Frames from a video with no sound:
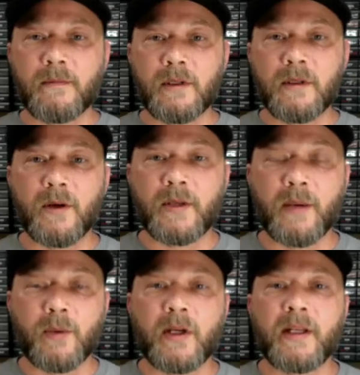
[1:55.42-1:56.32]
Okay,
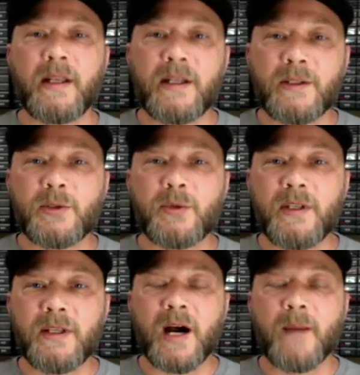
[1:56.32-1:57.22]
we're going to get into the
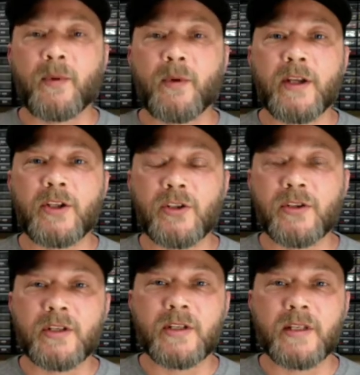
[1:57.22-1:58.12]

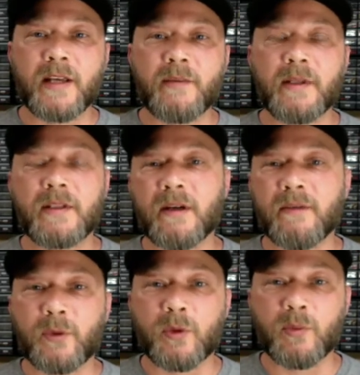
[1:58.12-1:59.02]
operations segment of
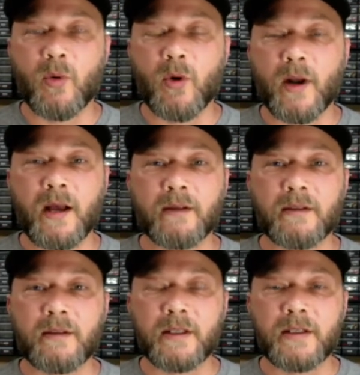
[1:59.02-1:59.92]
the report out.
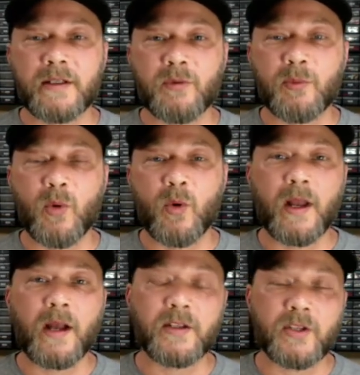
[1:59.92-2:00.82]
This report
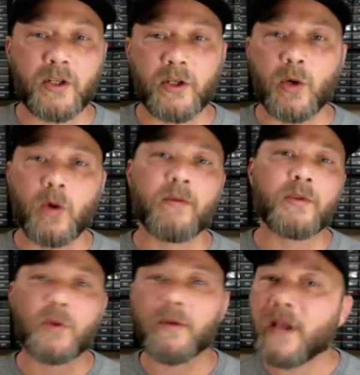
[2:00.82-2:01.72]
out is going to go over
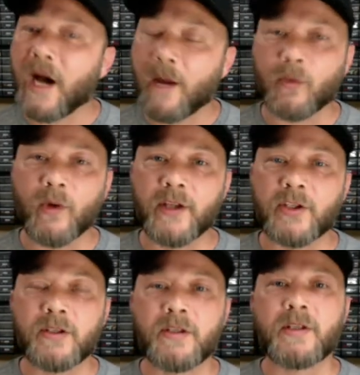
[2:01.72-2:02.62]
sort of the operations